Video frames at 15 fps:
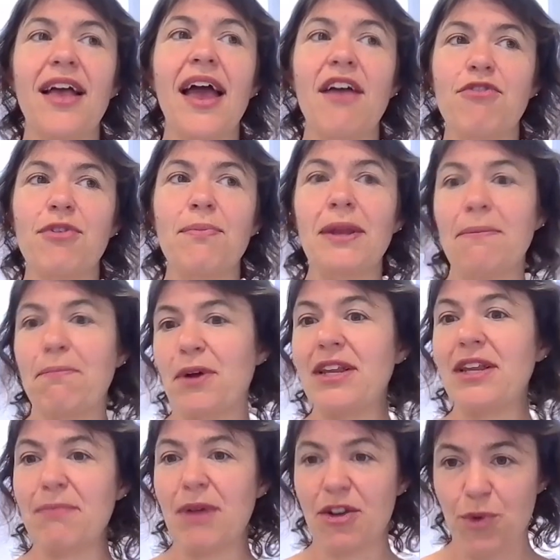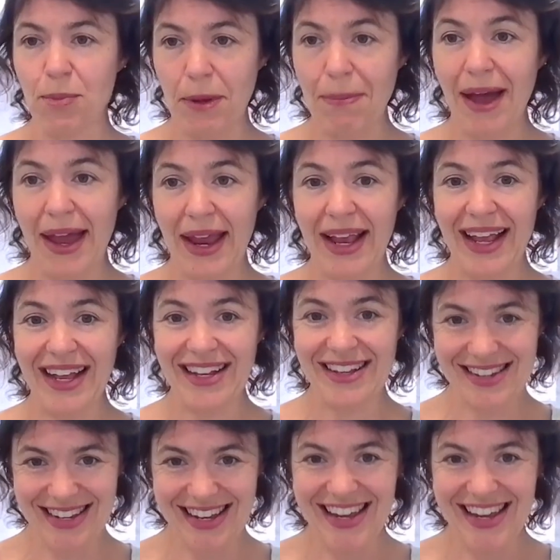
everybody pretty much will be paying it.